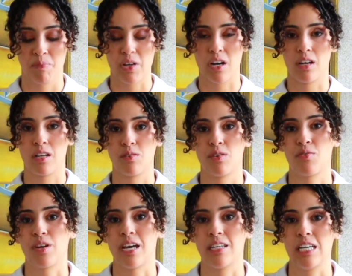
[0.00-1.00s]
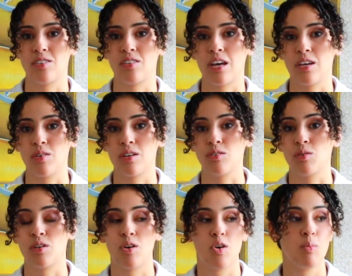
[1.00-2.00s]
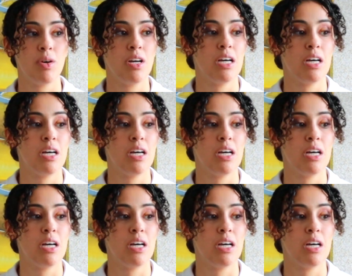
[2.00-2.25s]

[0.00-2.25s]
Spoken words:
a lot of different ideas that you can do at home.